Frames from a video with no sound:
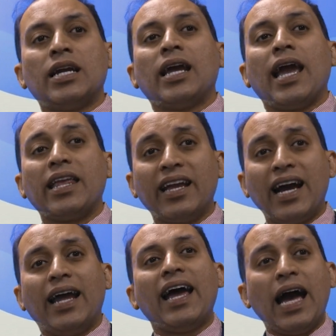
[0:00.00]
and you got
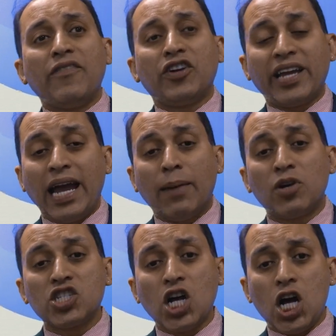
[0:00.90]
to have your
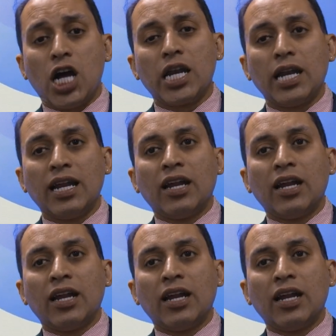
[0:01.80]
cameras on.